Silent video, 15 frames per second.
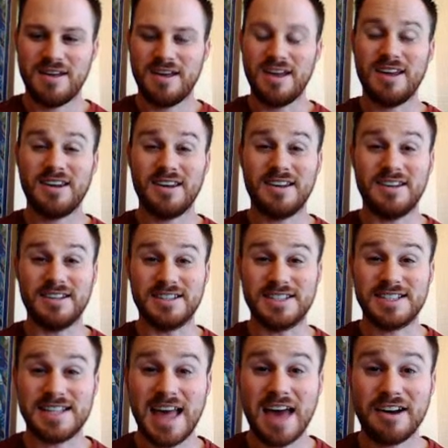It is
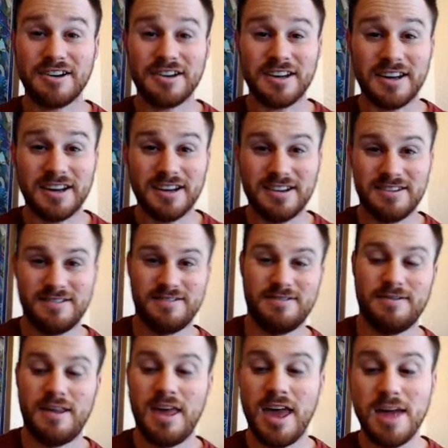Saturday,
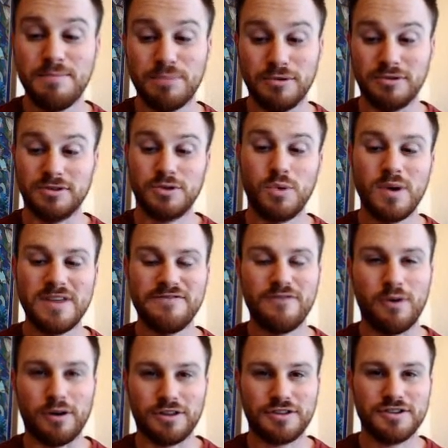April
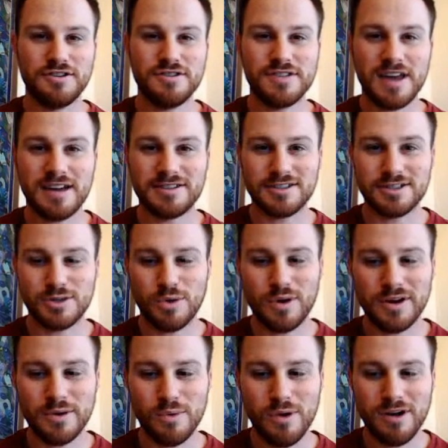24th,
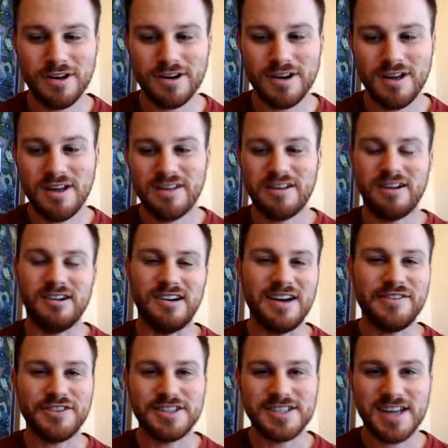2021,
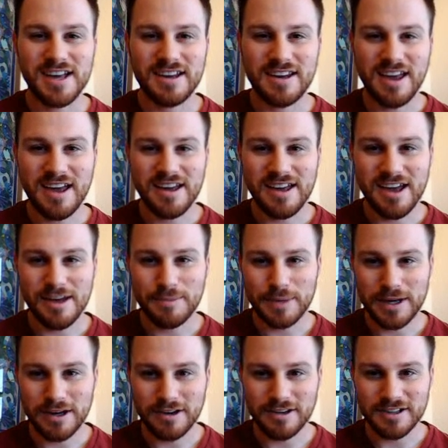11:10 a.m.
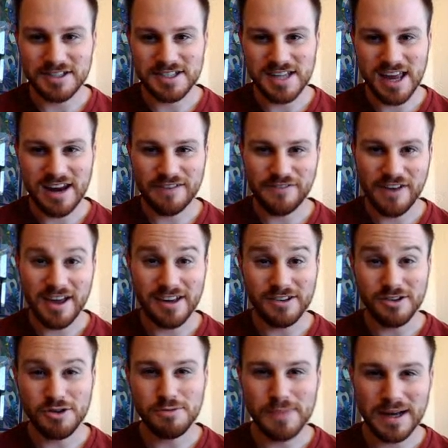here in Santa Fe,
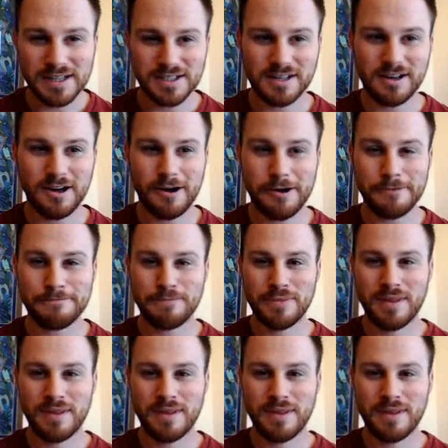New Mexico.